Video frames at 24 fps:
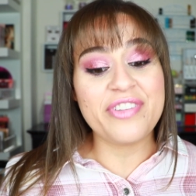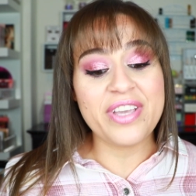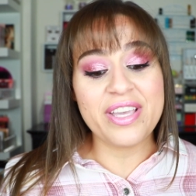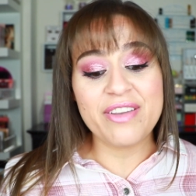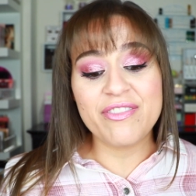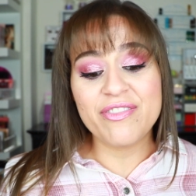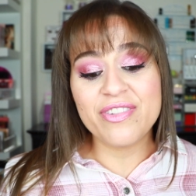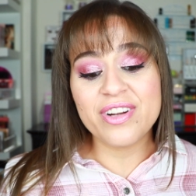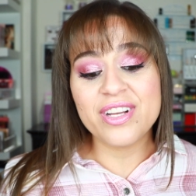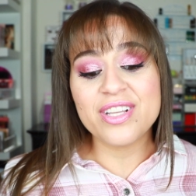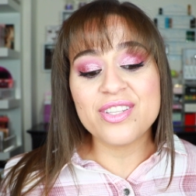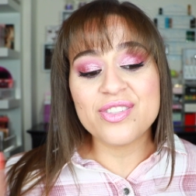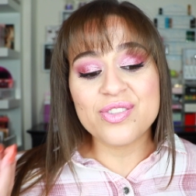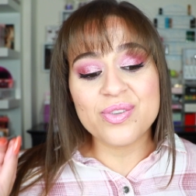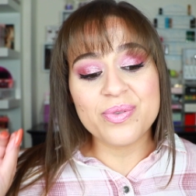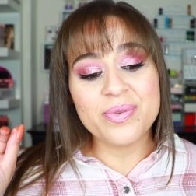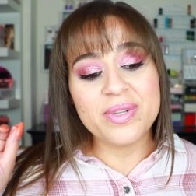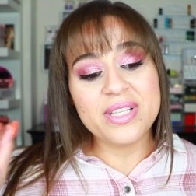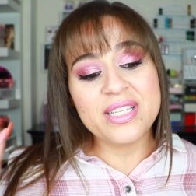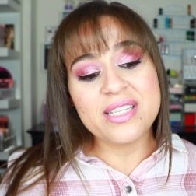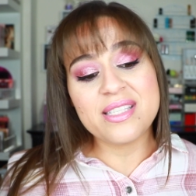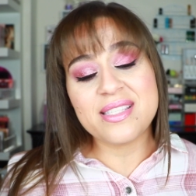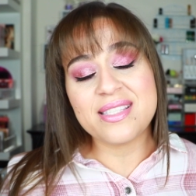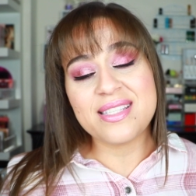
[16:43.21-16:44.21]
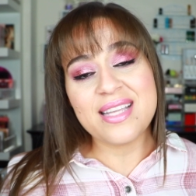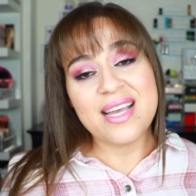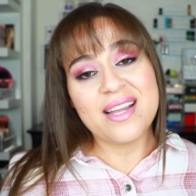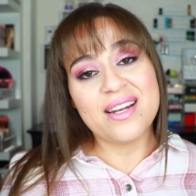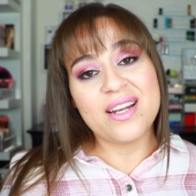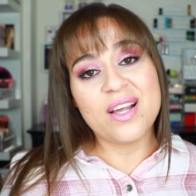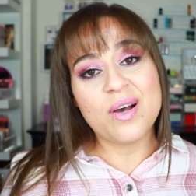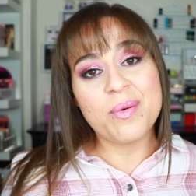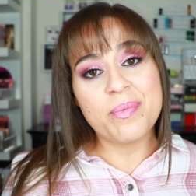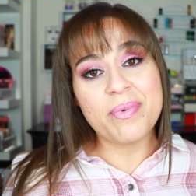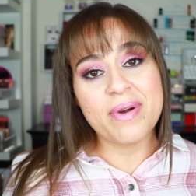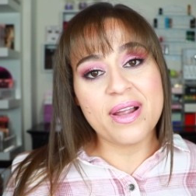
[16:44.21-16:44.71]
favorites or really
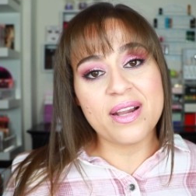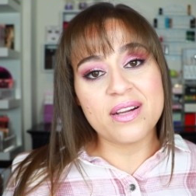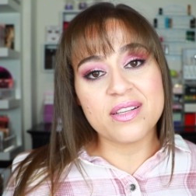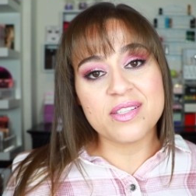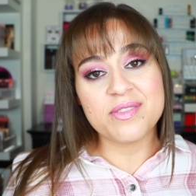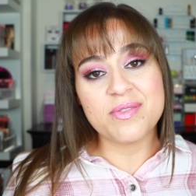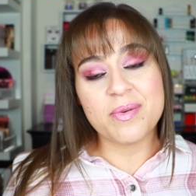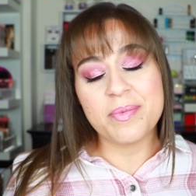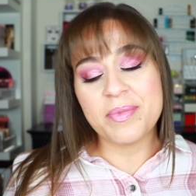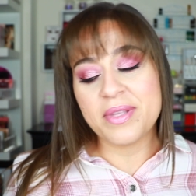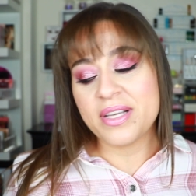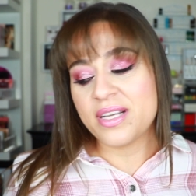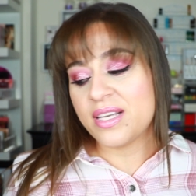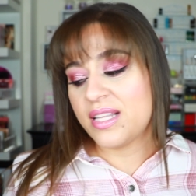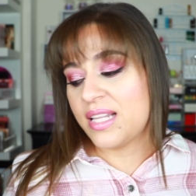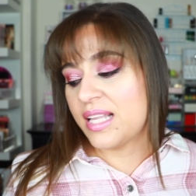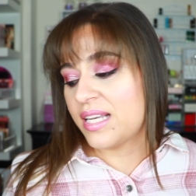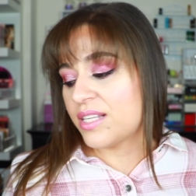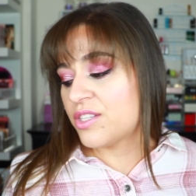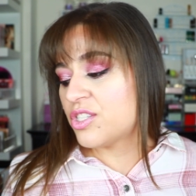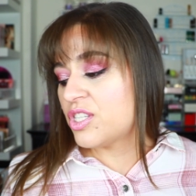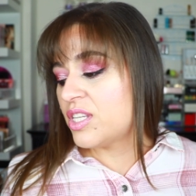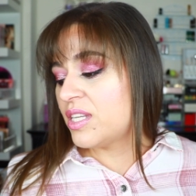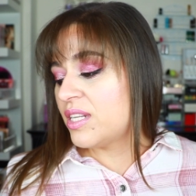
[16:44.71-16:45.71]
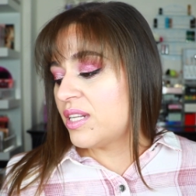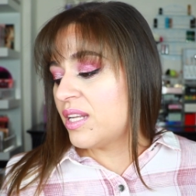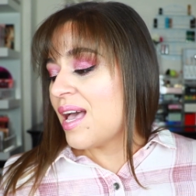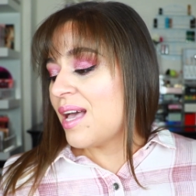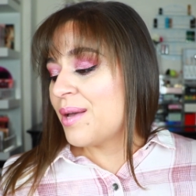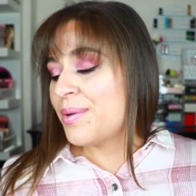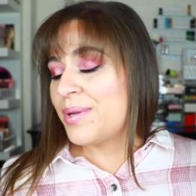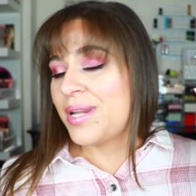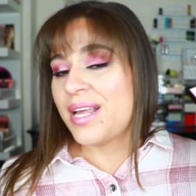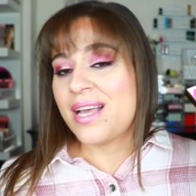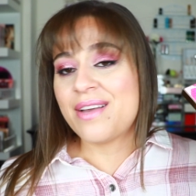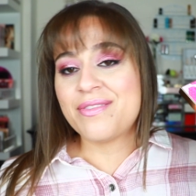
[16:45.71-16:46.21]
standout products from the collection,
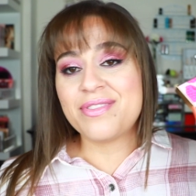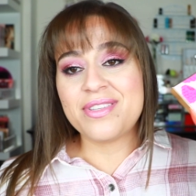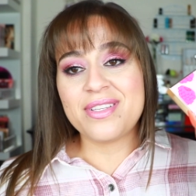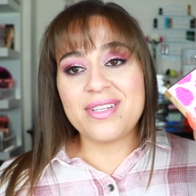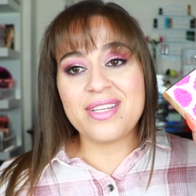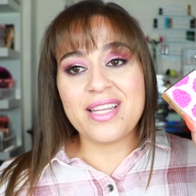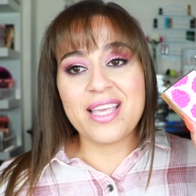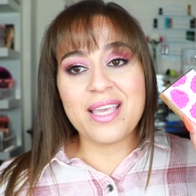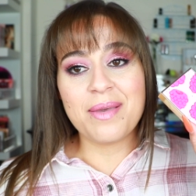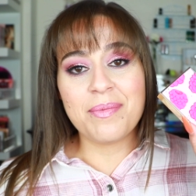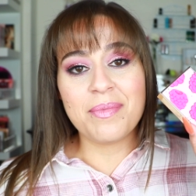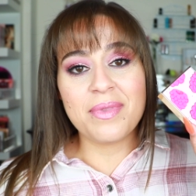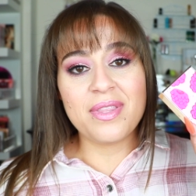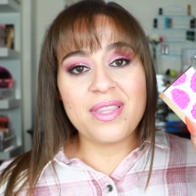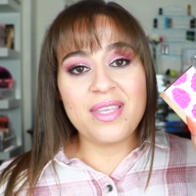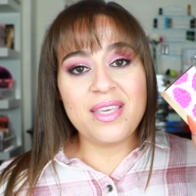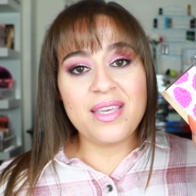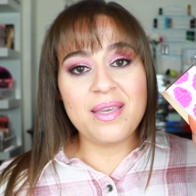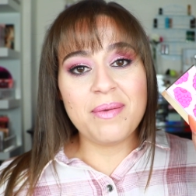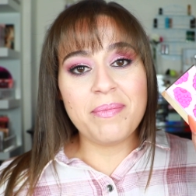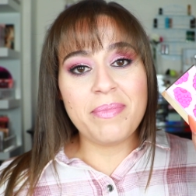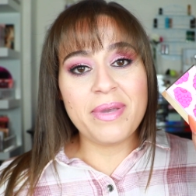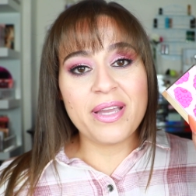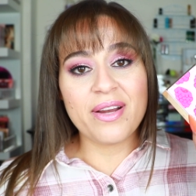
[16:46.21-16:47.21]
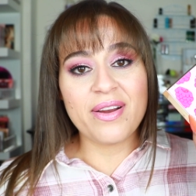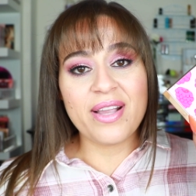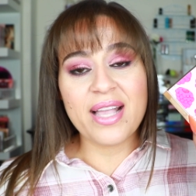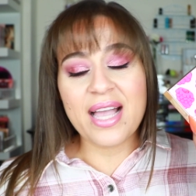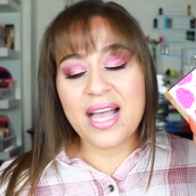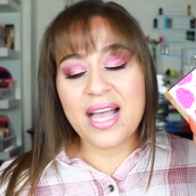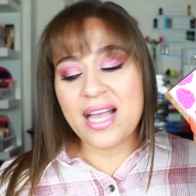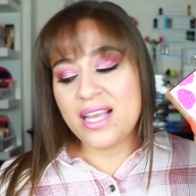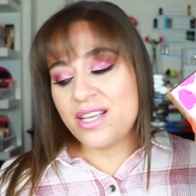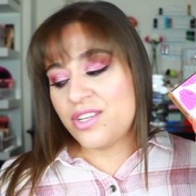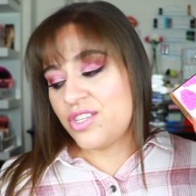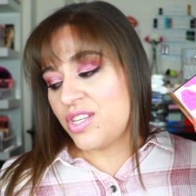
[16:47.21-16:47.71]
I would have to name the Berry
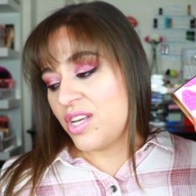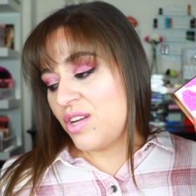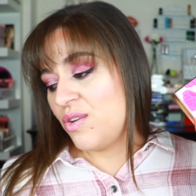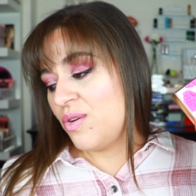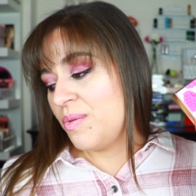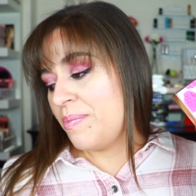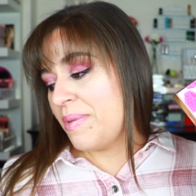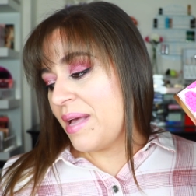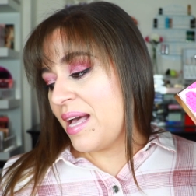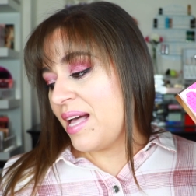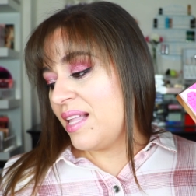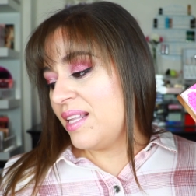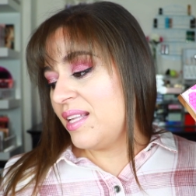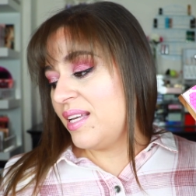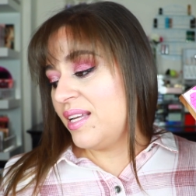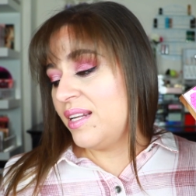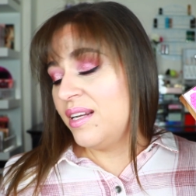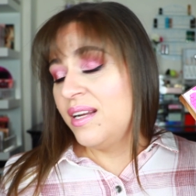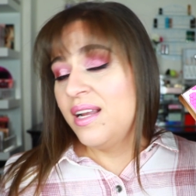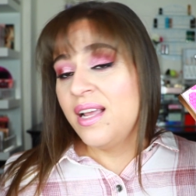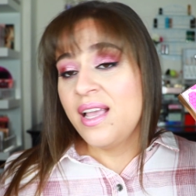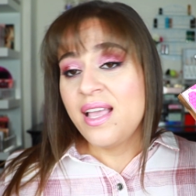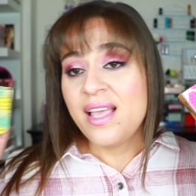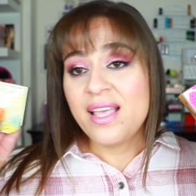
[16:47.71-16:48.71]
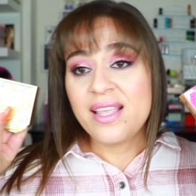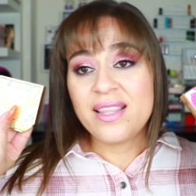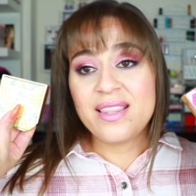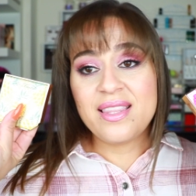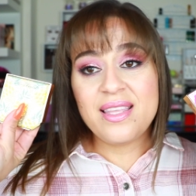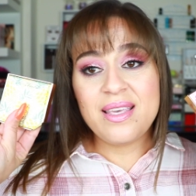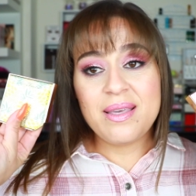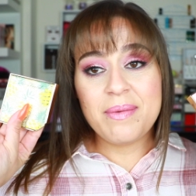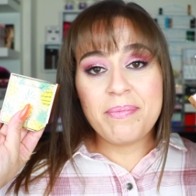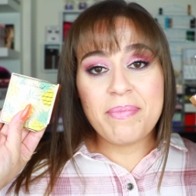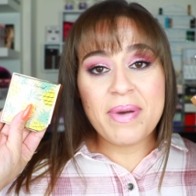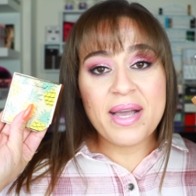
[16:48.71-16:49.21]
Eyeshadow Palette,
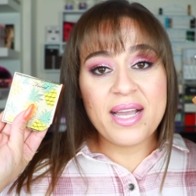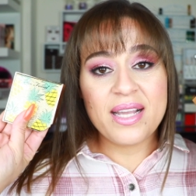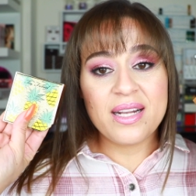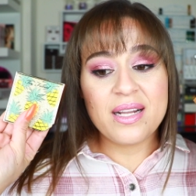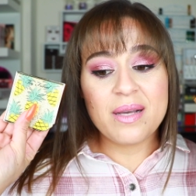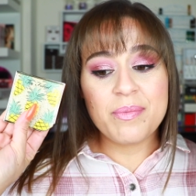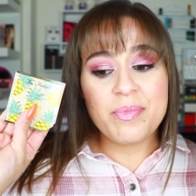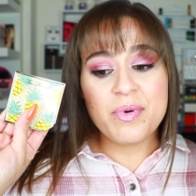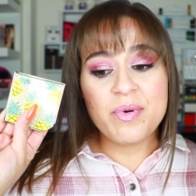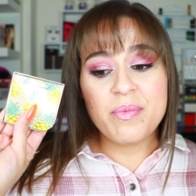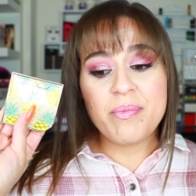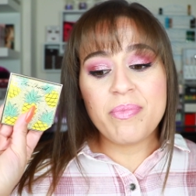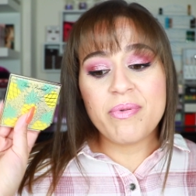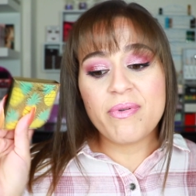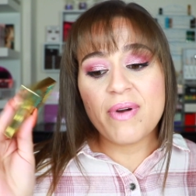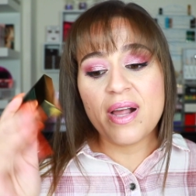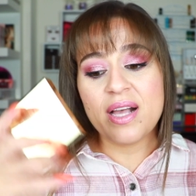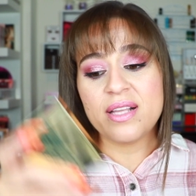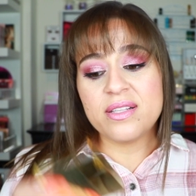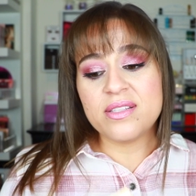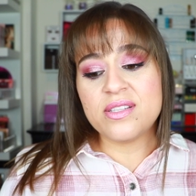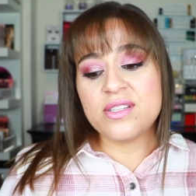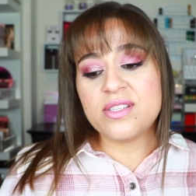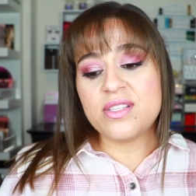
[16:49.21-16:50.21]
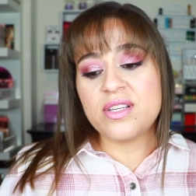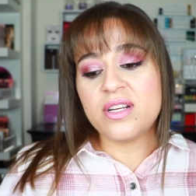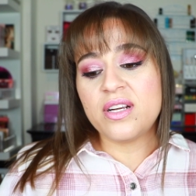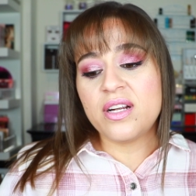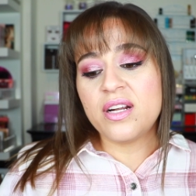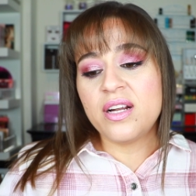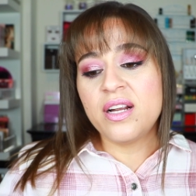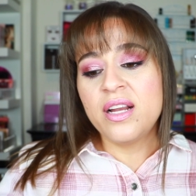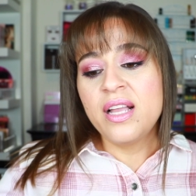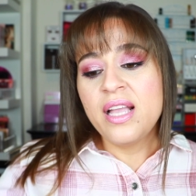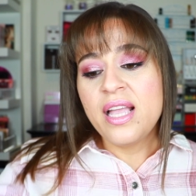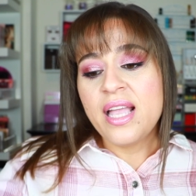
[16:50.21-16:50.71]
the Pineapple Bronzer,
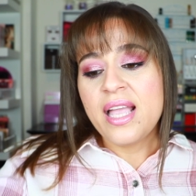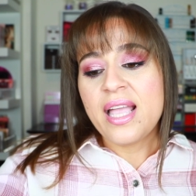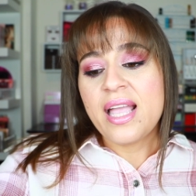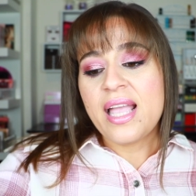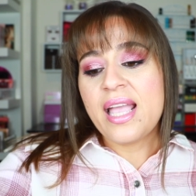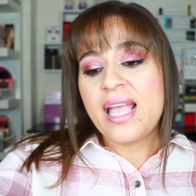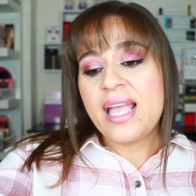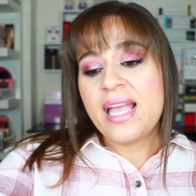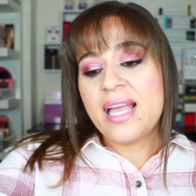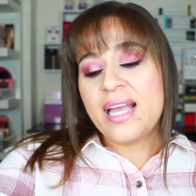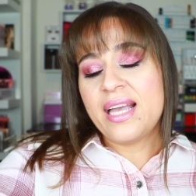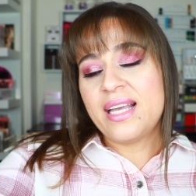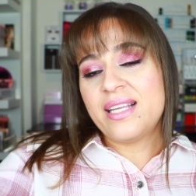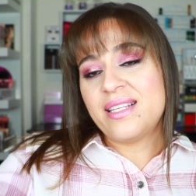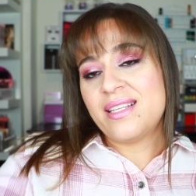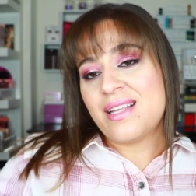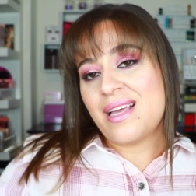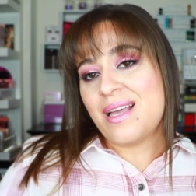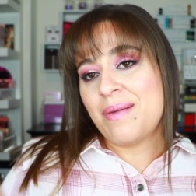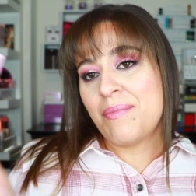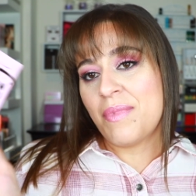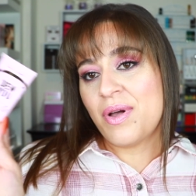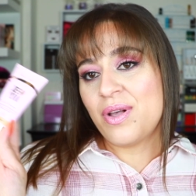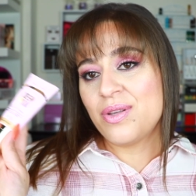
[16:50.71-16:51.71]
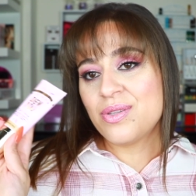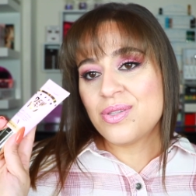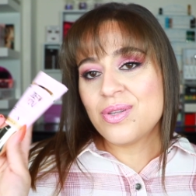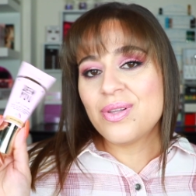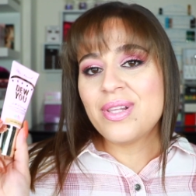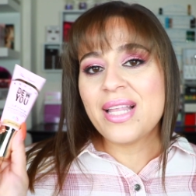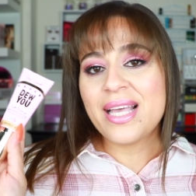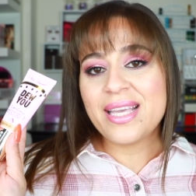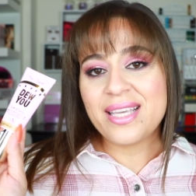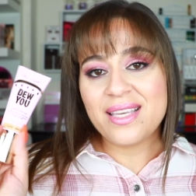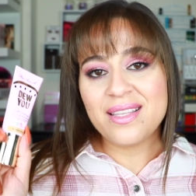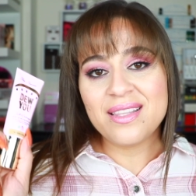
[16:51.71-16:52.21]
and I'm also
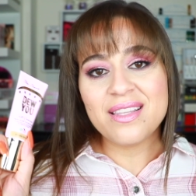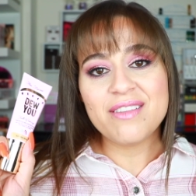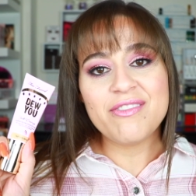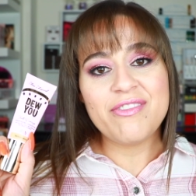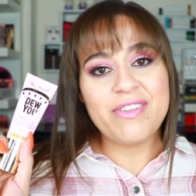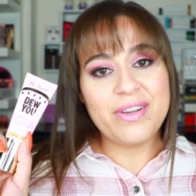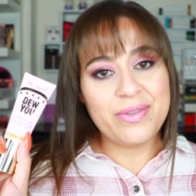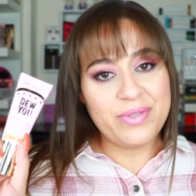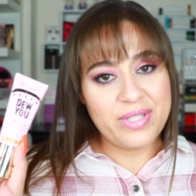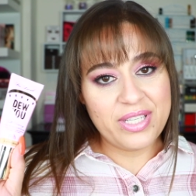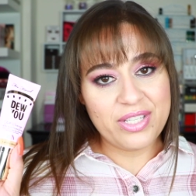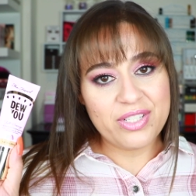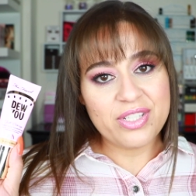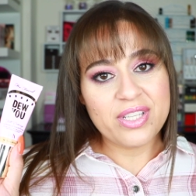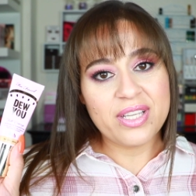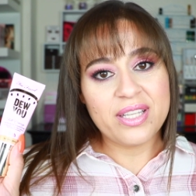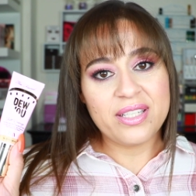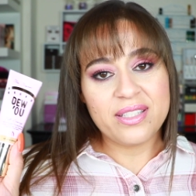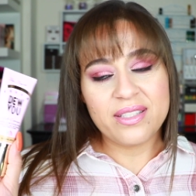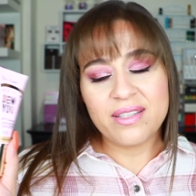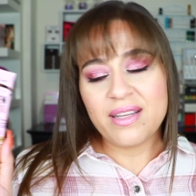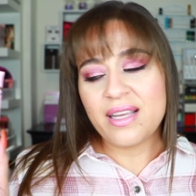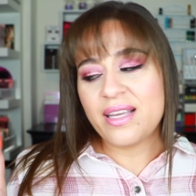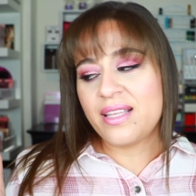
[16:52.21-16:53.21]
liking the foundation.